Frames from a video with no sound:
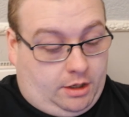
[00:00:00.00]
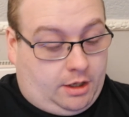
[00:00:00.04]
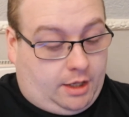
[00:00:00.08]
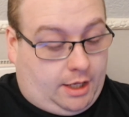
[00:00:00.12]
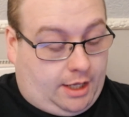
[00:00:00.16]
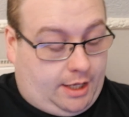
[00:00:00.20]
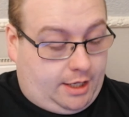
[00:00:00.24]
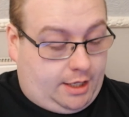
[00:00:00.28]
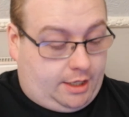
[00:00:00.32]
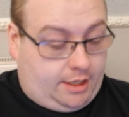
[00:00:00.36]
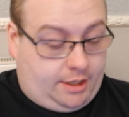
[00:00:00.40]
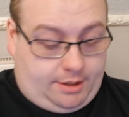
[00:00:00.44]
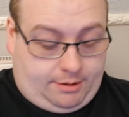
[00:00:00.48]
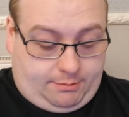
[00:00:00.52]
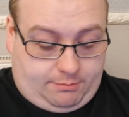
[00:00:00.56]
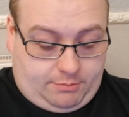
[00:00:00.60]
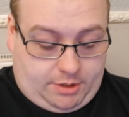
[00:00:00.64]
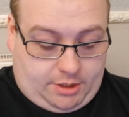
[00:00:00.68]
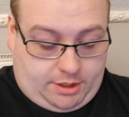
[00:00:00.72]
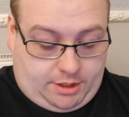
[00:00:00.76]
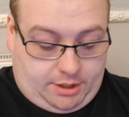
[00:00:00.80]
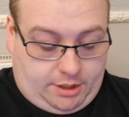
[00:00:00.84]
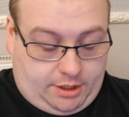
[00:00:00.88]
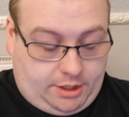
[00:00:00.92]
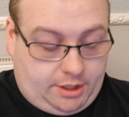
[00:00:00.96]

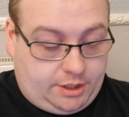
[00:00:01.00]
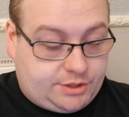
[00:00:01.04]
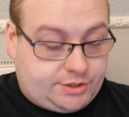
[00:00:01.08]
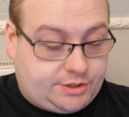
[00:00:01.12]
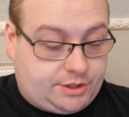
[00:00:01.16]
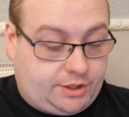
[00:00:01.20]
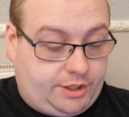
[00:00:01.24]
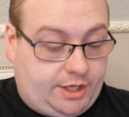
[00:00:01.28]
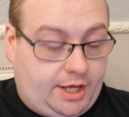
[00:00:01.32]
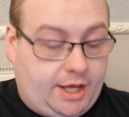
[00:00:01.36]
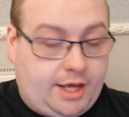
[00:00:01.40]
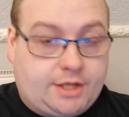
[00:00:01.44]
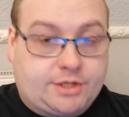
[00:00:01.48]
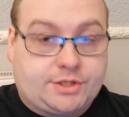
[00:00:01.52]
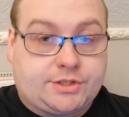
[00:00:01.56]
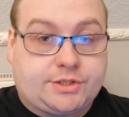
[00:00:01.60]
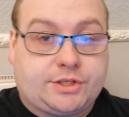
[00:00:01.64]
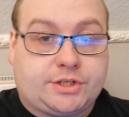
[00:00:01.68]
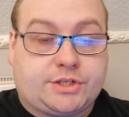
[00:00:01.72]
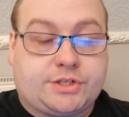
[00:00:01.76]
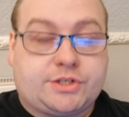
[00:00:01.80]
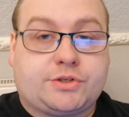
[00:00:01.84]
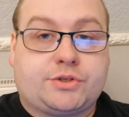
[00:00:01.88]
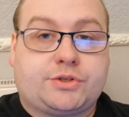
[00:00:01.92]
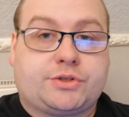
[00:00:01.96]
So
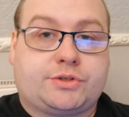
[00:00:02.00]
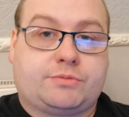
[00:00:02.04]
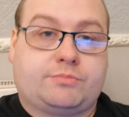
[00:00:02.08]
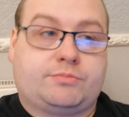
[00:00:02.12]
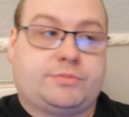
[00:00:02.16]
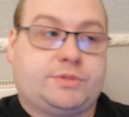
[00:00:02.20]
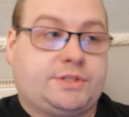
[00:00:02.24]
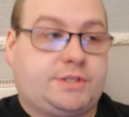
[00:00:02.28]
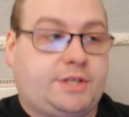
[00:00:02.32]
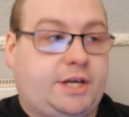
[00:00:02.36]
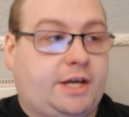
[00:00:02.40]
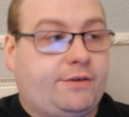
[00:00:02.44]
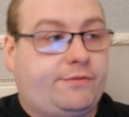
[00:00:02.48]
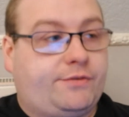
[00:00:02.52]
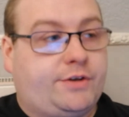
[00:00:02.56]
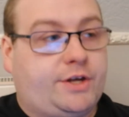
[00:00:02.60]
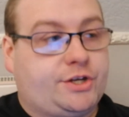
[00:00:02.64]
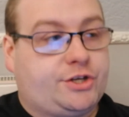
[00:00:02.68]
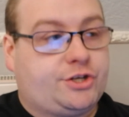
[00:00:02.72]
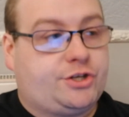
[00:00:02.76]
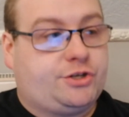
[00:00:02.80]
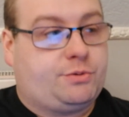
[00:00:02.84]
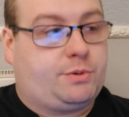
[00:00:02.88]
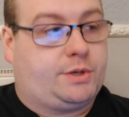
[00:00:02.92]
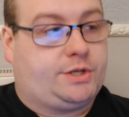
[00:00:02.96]

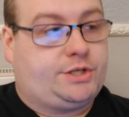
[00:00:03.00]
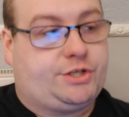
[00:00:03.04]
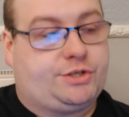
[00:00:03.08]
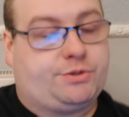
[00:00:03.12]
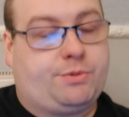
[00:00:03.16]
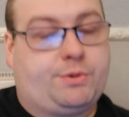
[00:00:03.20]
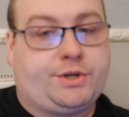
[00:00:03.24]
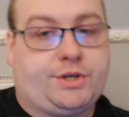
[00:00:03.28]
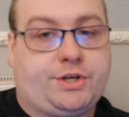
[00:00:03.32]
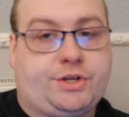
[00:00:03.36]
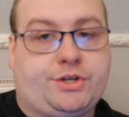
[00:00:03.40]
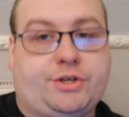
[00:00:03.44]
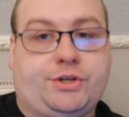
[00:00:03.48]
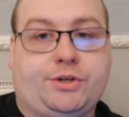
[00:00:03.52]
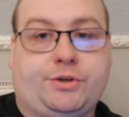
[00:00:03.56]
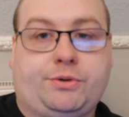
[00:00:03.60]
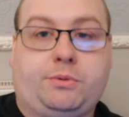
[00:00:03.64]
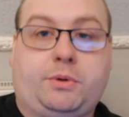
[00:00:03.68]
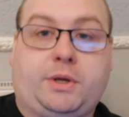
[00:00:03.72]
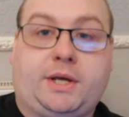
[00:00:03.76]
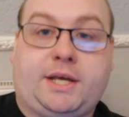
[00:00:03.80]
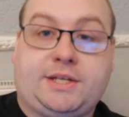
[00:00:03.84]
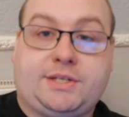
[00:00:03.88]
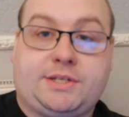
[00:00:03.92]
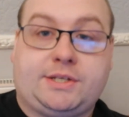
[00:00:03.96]
TFNation
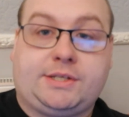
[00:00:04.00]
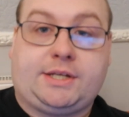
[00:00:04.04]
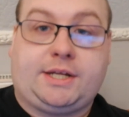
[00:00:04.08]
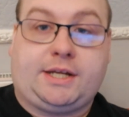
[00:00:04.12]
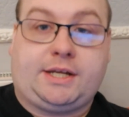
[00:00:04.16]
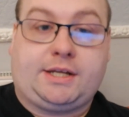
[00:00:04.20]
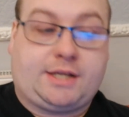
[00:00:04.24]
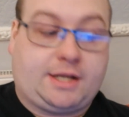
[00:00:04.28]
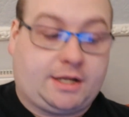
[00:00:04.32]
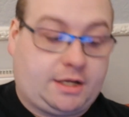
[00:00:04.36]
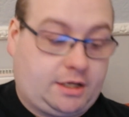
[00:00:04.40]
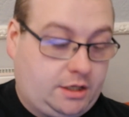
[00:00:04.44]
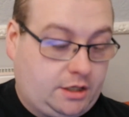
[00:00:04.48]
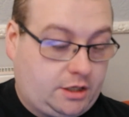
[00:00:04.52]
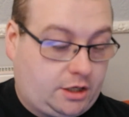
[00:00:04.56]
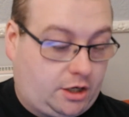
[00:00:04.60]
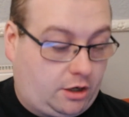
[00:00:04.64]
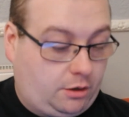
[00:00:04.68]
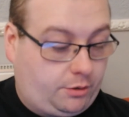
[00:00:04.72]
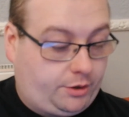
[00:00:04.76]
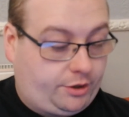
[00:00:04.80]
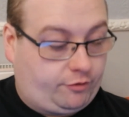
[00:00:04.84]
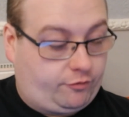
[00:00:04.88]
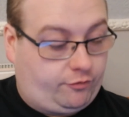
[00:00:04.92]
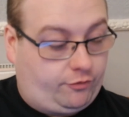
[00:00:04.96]
2022 is indeed
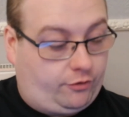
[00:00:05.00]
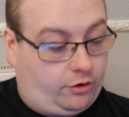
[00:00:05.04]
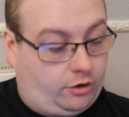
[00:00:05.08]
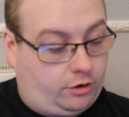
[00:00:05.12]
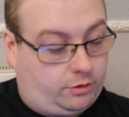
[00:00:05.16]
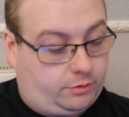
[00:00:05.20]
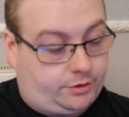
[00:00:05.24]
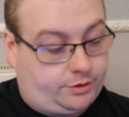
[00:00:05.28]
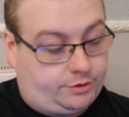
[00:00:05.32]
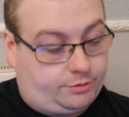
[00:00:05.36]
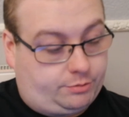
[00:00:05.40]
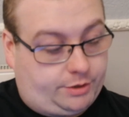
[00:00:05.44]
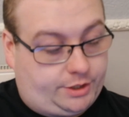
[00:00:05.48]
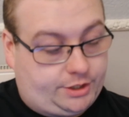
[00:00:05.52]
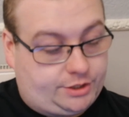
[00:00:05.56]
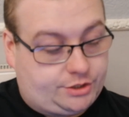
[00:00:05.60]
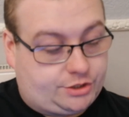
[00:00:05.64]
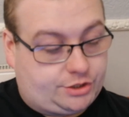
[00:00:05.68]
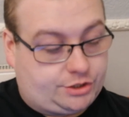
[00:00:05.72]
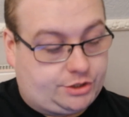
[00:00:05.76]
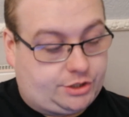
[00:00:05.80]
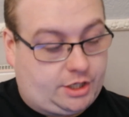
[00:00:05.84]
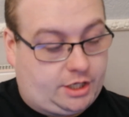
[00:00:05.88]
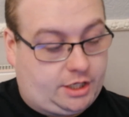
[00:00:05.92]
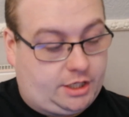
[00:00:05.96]
going forward,
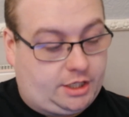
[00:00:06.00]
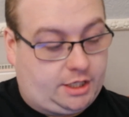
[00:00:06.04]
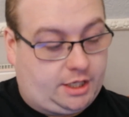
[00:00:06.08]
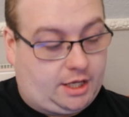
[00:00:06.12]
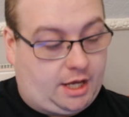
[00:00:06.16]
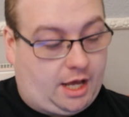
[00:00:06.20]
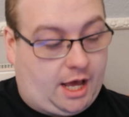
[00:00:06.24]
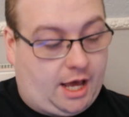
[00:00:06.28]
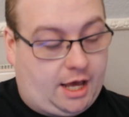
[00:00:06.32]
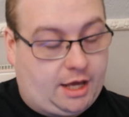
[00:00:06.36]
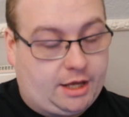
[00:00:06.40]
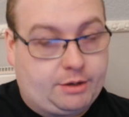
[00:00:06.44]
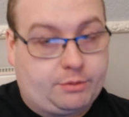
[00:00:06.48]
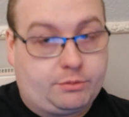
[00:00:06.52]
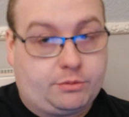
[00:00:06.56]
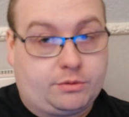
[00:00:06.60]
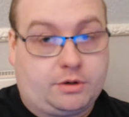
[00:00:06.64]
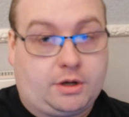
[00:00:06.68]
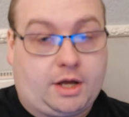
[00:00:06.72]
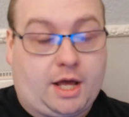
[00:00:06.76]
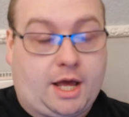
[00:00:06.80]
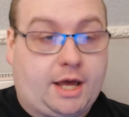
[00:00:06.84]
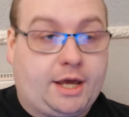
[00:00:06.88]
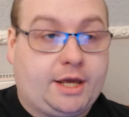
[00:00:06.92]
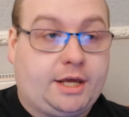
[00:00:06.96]
which
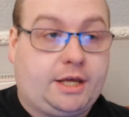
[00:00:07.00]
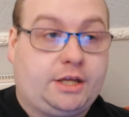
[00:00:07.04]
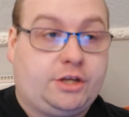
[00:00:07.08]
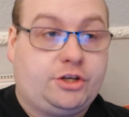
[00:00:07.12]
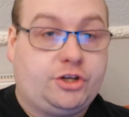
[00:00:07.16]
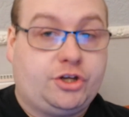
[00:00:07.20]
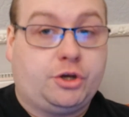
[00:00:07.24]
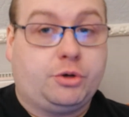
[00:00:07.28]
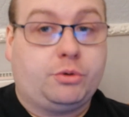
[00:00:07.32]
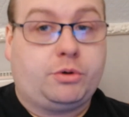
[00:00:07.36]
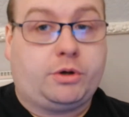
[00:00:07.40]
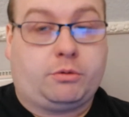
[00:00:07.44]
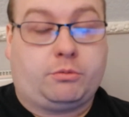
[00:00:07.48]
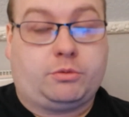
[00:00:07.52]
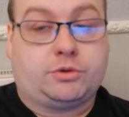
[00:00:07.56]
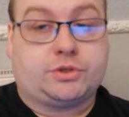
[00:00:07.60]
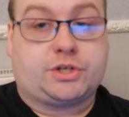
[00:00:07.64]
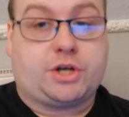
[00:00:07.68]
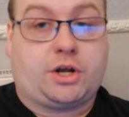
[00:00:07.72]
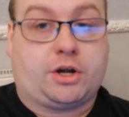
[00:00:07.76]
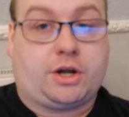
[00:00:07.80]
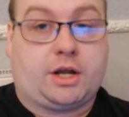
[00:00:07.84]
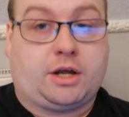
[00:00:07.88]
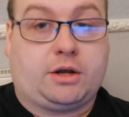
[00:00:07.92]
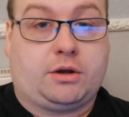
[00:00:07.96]
I knew it was,
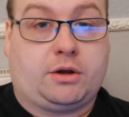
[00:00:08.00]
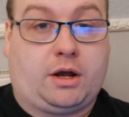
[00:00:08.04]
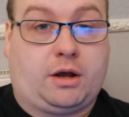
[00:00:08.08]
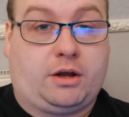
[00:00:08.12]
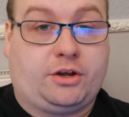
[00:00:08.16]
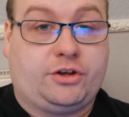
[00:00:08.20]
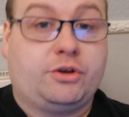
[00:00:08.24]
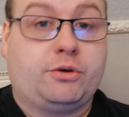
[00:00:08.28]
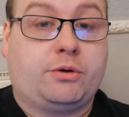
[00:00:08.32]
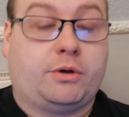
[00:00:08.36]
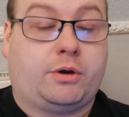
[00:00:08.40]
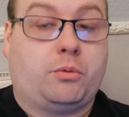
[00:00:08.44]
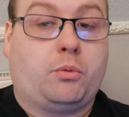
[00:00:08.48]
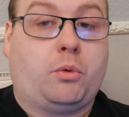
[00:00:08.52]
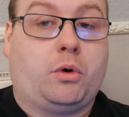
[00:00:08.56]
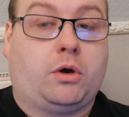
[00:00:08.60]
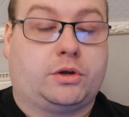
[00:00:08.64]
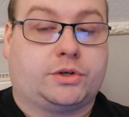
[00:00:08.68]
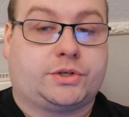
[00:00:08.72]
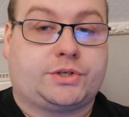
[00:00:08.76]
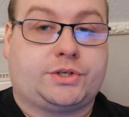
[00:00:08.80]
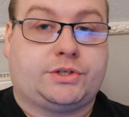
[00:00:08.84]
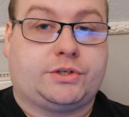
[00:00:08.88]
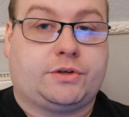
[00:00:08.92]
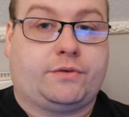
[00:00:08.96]

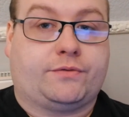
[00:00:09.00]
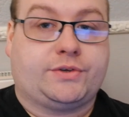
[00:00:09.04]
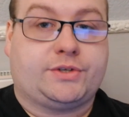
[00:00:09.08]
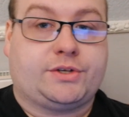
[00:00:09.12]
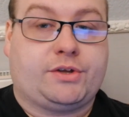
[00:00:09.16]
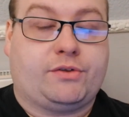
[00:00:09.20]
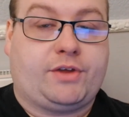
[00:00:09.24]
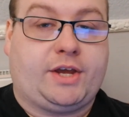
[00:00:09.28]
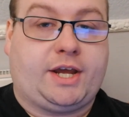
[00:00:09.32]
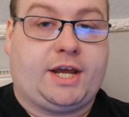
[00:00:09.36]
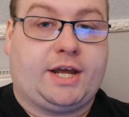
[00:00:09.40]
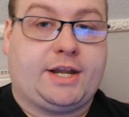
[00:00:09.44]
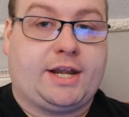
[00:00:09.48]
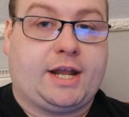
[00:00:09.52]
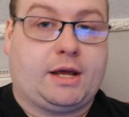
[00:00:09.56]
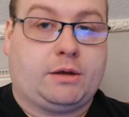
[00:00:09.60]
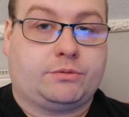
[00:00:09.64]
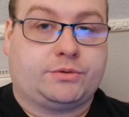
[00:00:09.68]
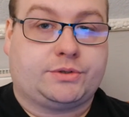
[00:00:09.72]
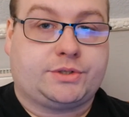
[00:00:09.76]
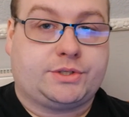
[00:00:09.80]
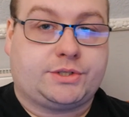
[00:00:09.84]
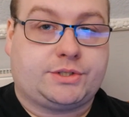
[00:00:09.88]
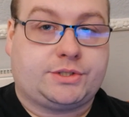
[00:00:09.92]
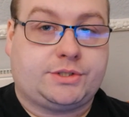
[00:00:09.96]
because obviously they
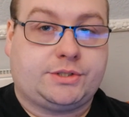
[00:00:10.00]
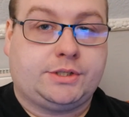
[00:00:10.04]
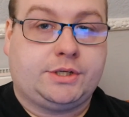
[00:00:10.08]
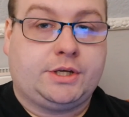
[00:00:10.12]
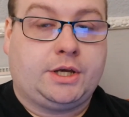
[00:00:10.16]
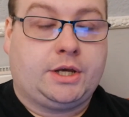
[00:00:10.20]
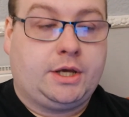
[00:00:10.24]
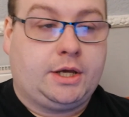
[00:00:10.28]
announced